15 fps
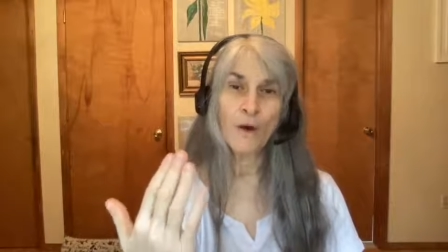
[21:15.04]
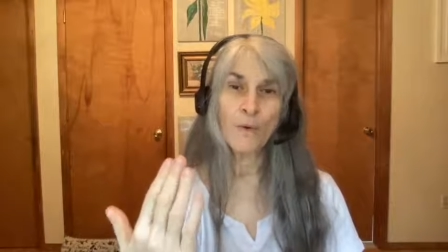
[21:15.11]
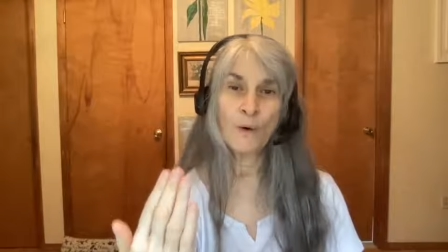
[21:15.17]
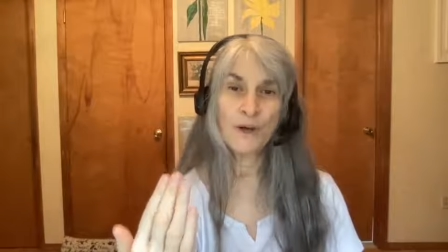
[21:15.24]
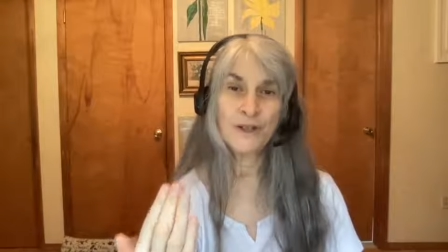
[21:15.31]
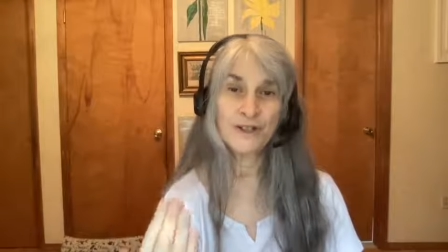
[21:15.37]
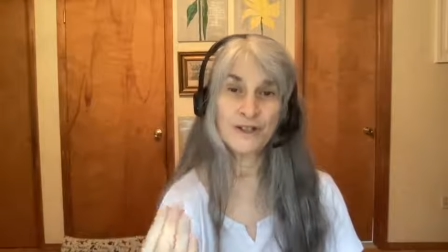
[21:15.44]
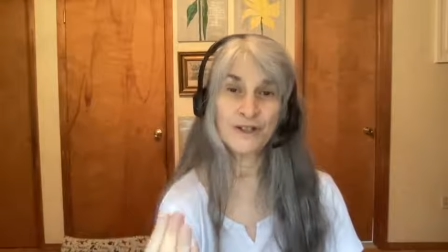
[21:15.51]

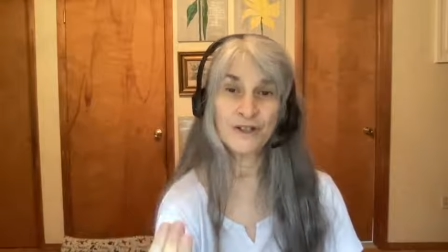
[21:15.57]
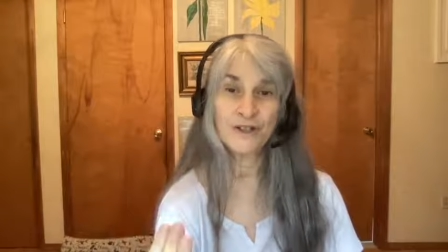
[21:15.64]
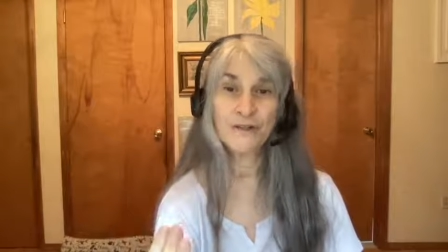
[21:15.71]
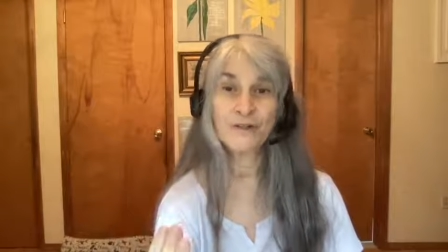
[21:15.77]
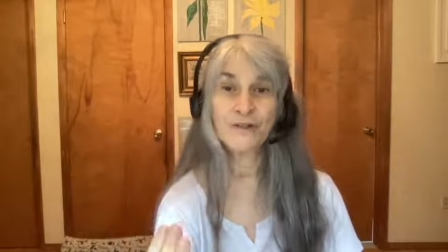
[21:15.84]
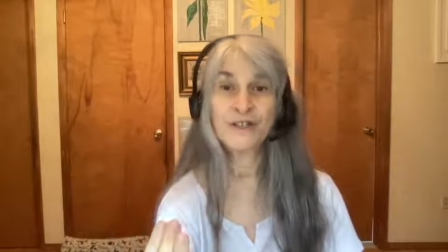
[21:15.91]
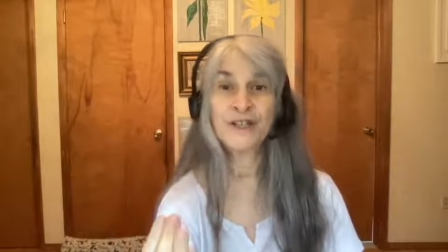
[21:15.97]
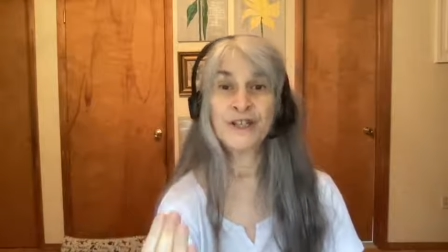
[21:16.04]
when the
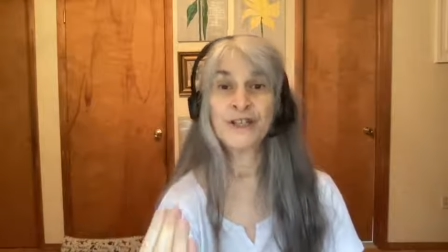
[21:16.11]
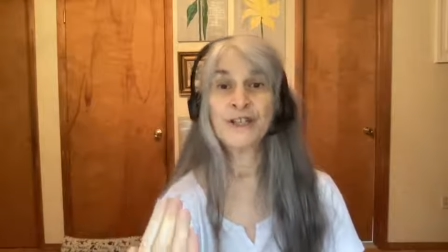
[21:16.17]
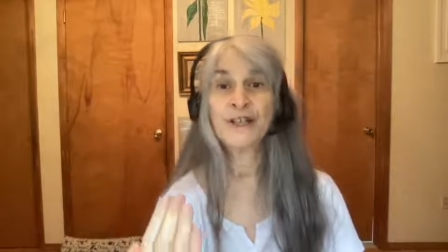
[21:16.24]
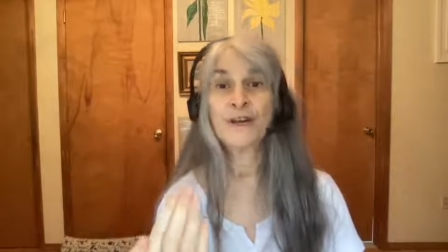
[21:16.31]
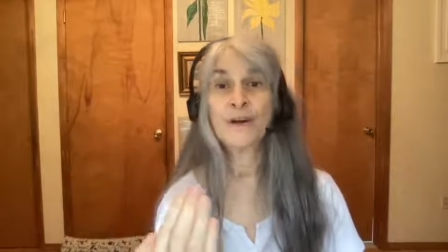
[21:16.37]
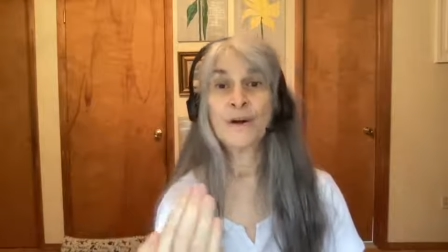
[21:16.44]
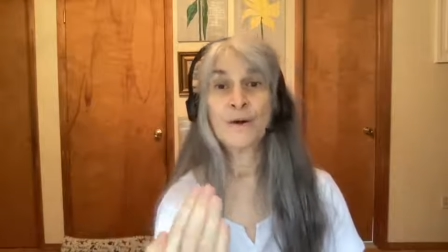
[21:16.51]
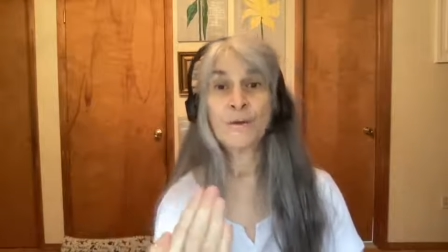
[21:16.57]
surgeon
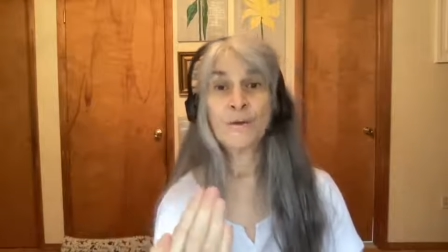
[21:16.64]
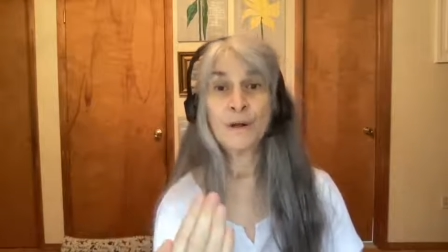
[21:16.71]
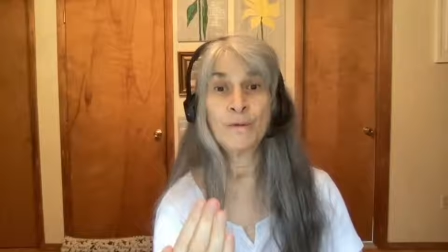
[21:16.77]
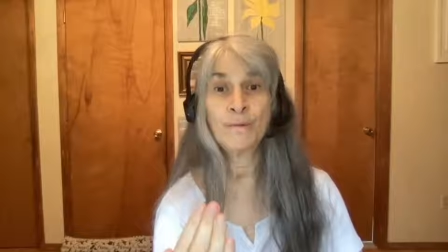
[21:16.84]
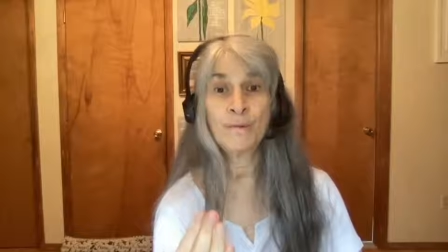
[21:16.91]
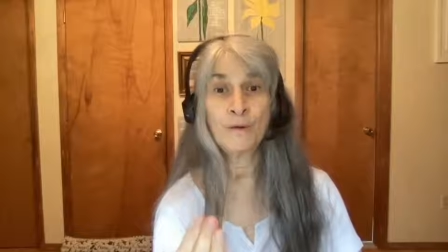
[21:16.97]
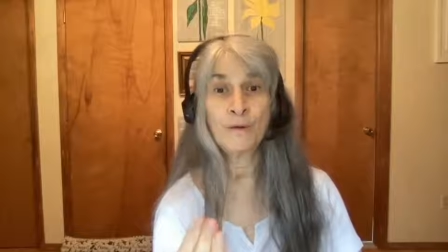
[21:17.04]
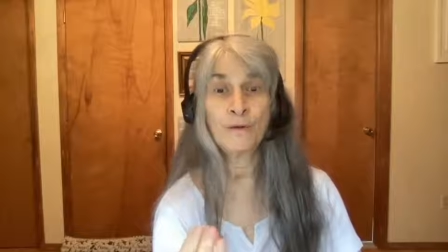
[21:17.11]

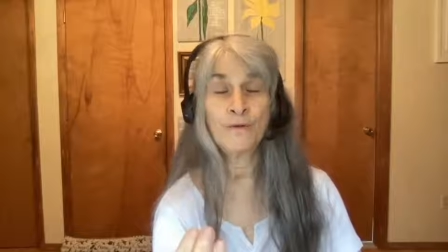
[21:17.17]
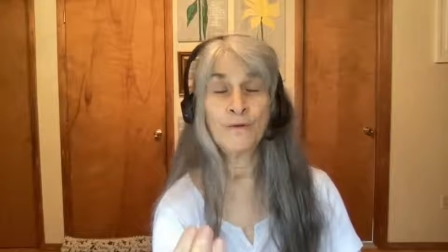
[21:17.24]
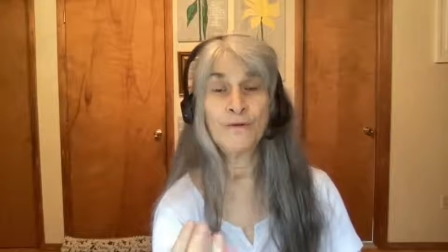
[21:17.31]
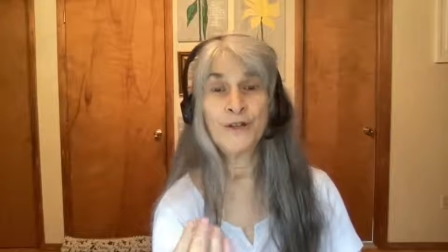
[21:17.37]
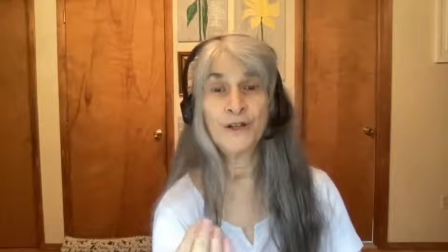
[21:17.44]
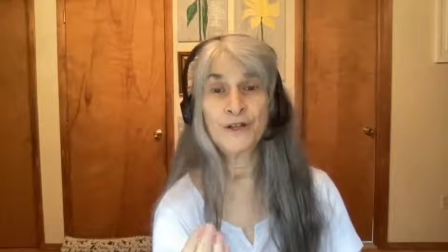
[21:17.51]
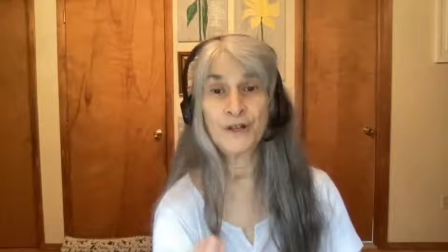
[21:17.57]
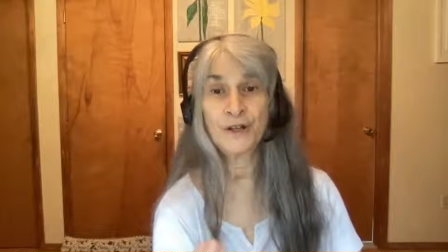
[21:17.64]
removed
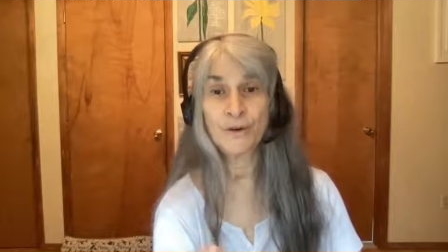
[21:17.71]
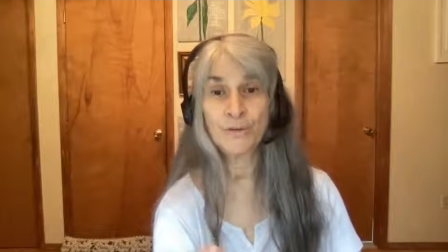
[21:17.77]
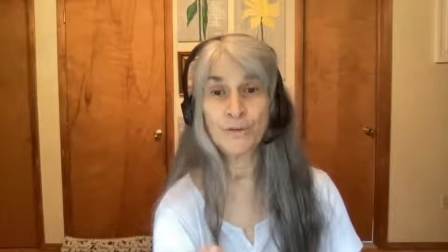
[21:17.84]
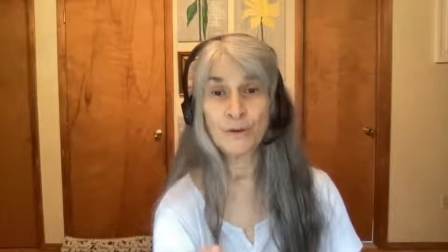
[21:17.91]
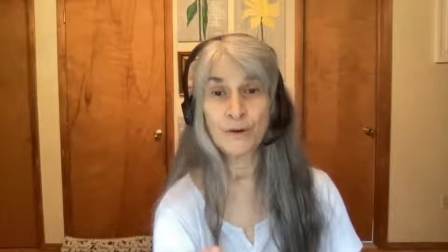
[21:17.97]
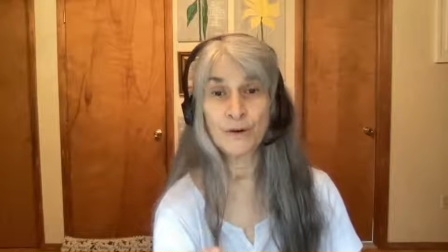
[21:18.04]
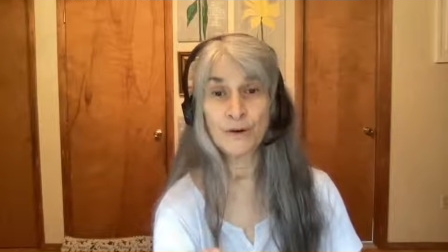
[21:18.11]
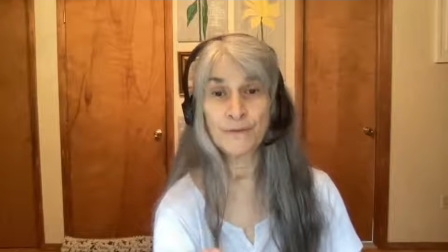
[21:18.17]
the
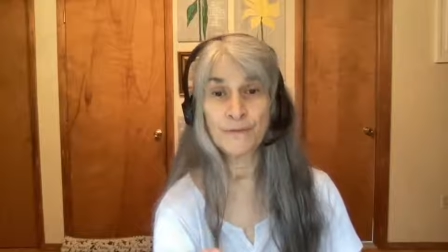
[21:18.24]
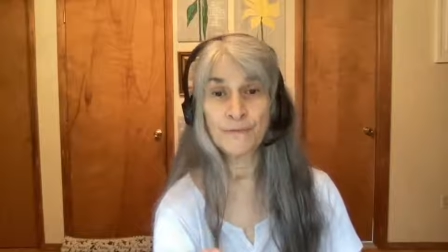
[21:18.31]
tumor.